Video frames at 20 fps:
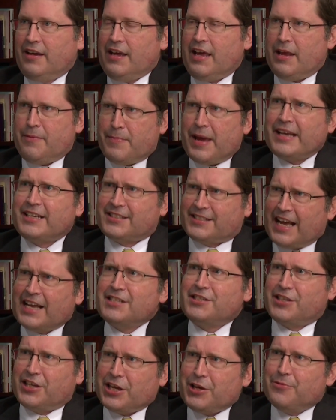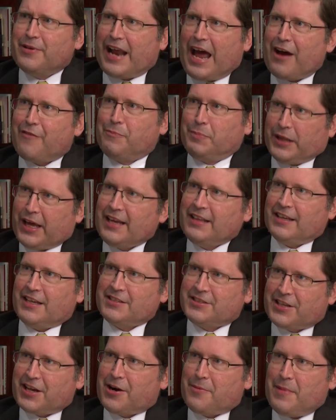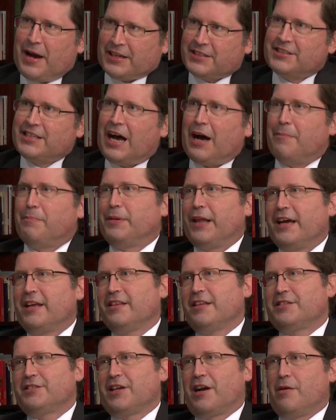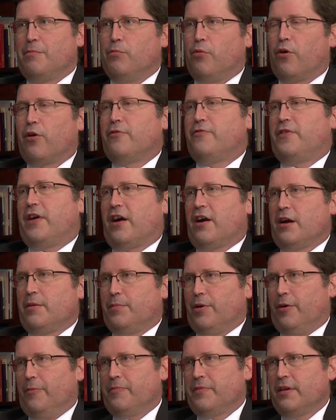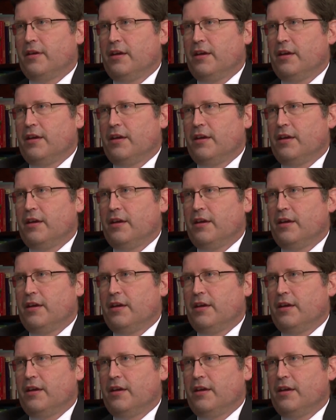it makes sense that you would have platelets that are messed up, platelets that are more variable.